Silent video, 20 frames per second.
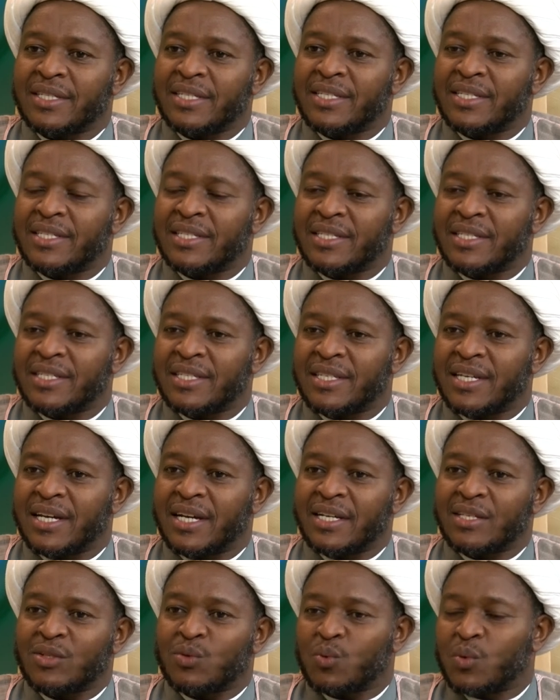easy
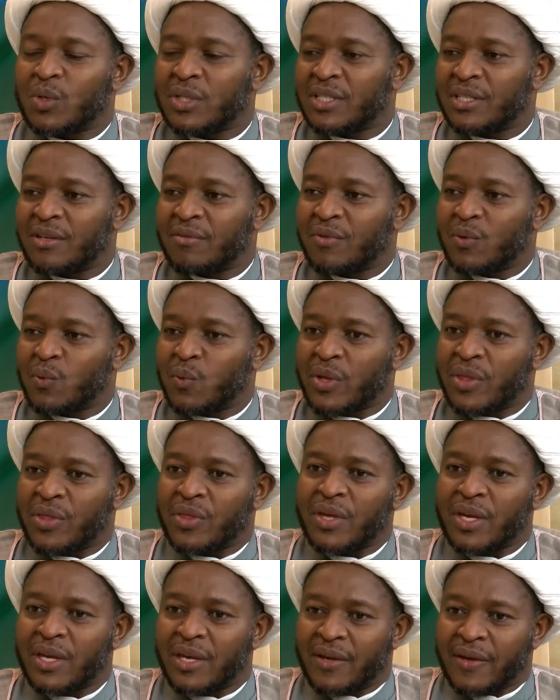as whatever we
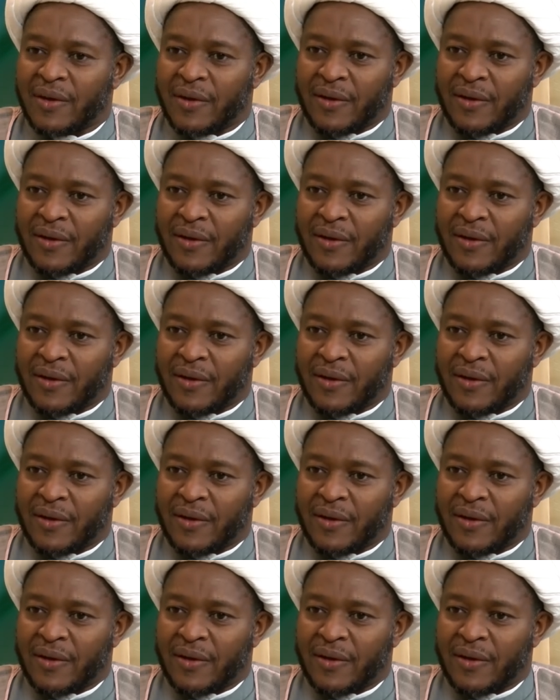think,